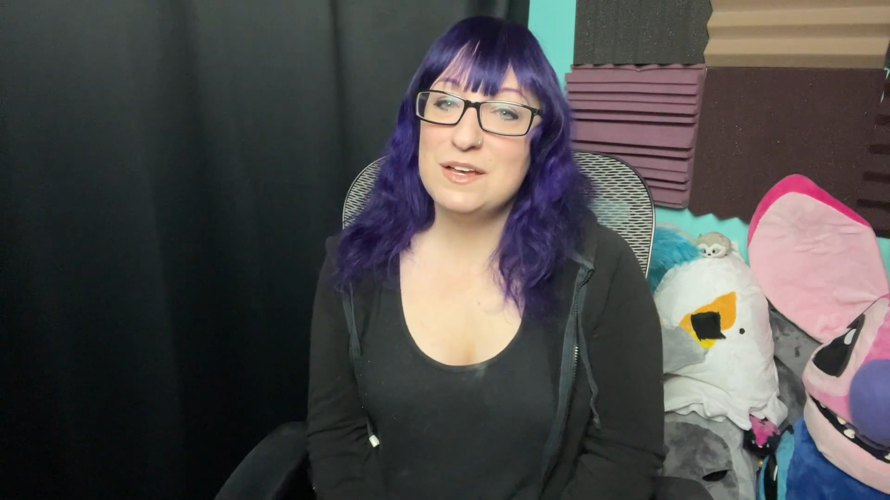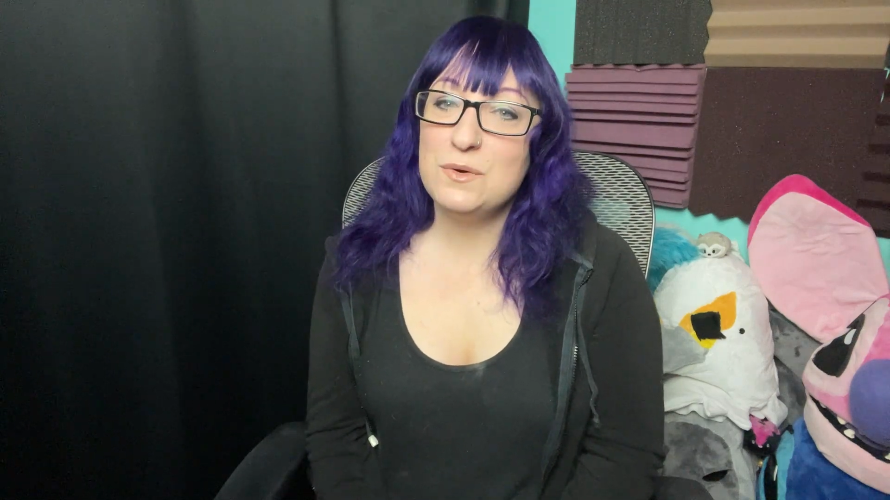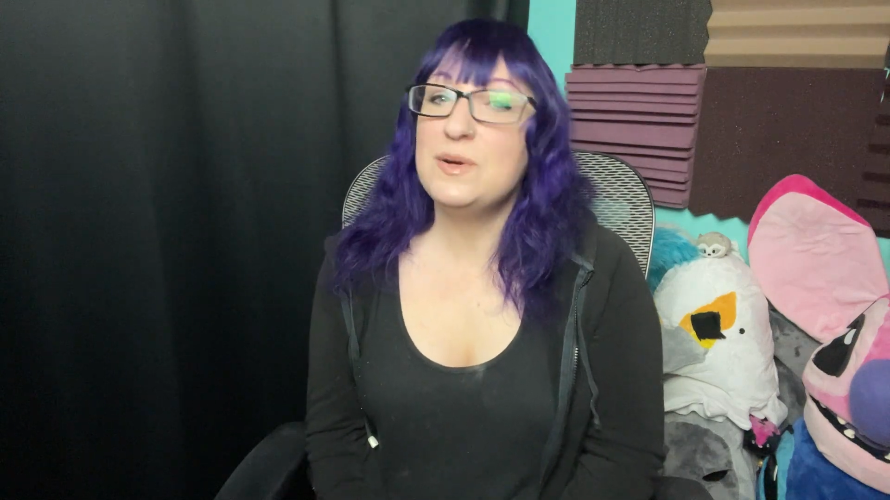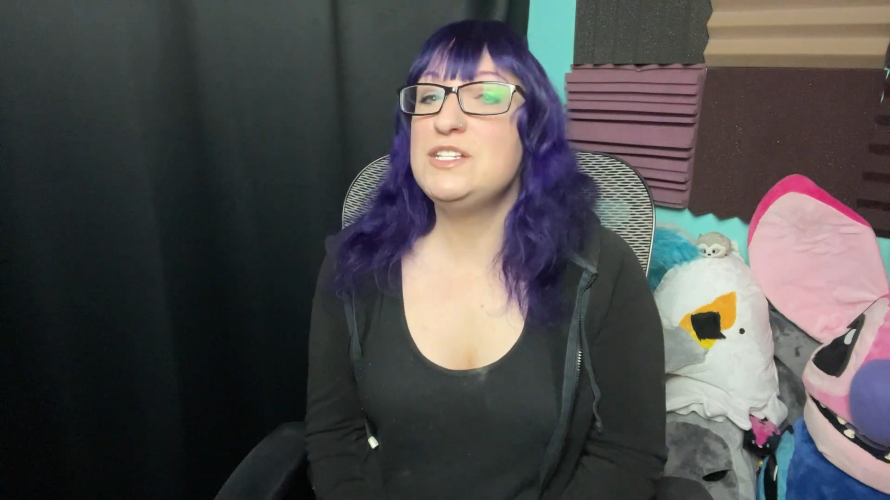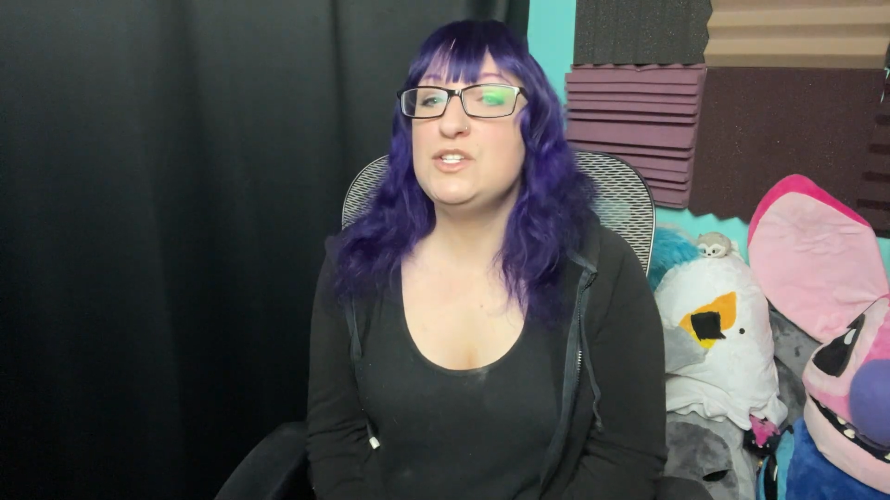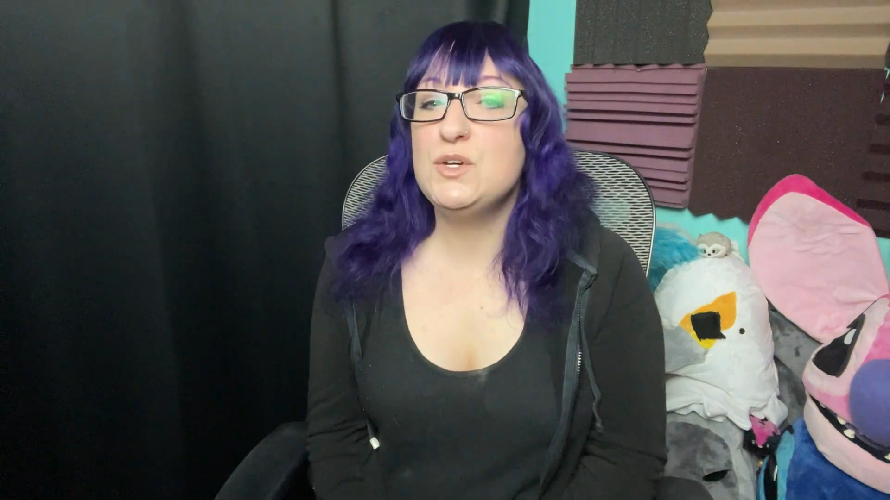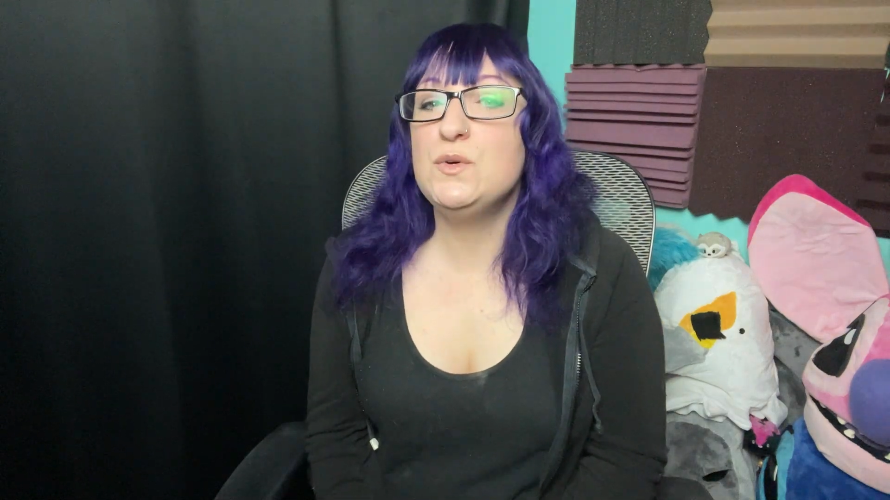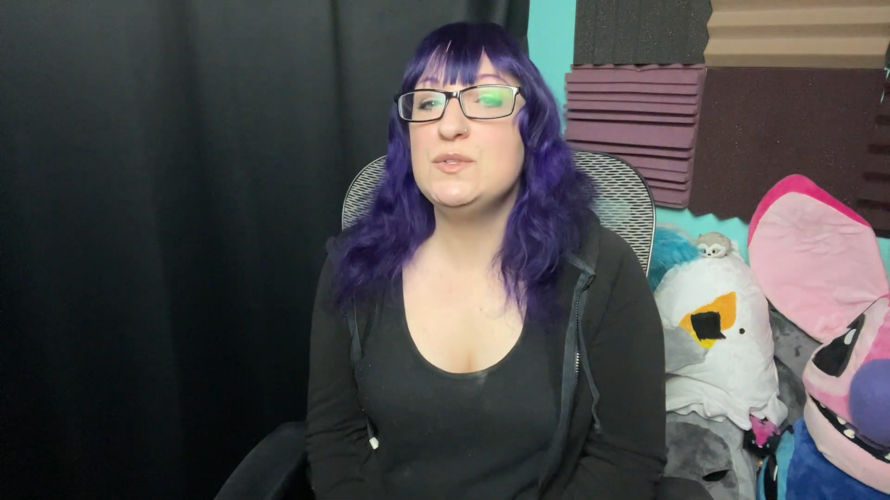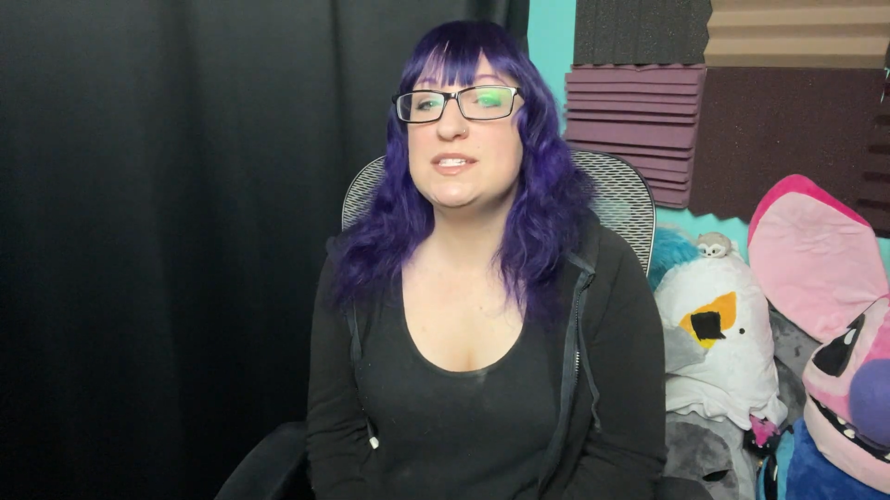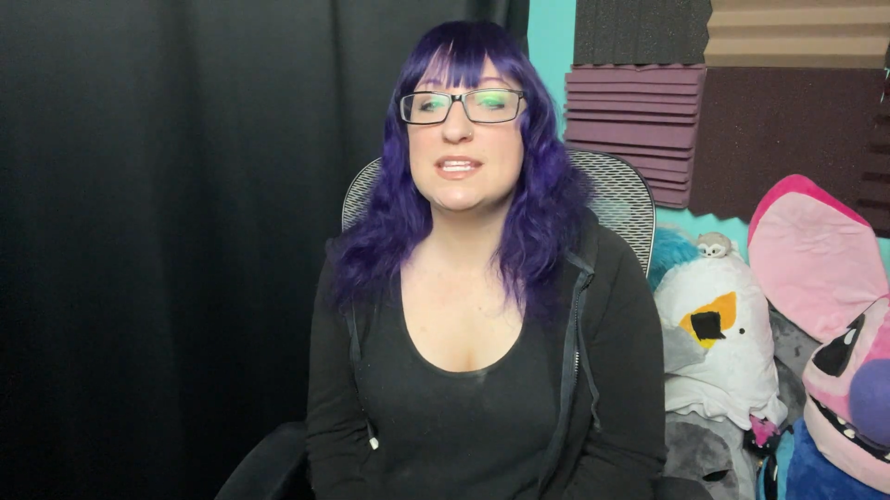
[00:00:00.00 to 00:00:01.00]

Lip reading: when tunes